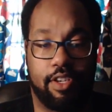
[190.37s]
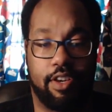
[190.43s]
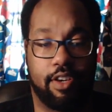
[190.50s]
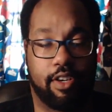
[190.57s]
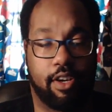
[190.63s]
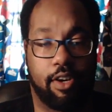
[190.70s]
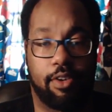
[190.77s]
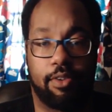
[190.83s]

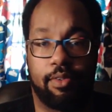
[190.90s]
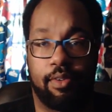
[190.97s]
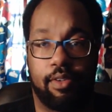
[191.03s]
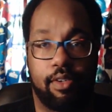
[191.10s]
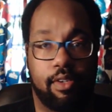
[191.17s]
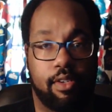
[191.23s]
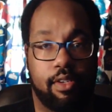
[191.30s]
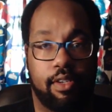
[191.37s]

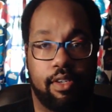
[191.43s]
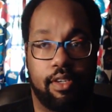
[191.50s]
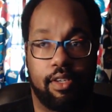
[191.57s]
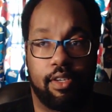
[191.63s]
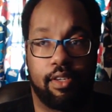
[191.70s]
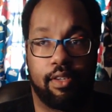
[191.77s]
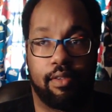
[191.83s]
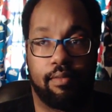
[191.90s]
Jericho,
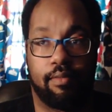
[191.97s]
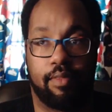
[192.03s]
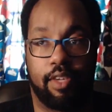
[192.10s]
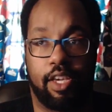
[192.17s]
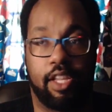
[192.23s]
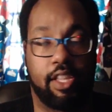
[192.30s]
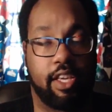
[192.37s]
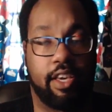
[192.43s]

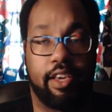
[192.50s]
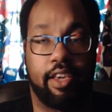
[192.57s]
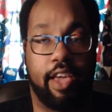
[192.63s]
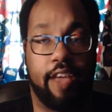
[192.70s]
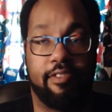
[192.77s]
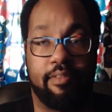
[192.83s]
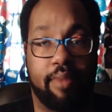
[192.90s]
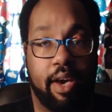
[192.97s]

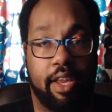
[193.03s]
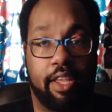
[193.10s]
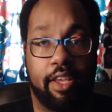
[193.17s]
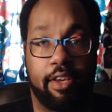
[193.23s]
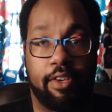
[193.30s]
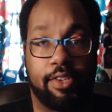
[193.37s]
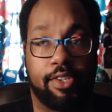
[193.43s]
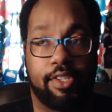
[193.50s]
Gilead,
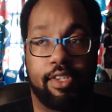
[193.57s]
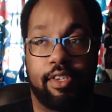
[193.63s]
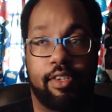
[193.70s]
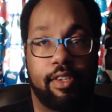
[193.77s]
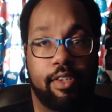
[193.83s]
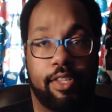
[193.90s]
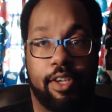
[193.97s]
everybody else,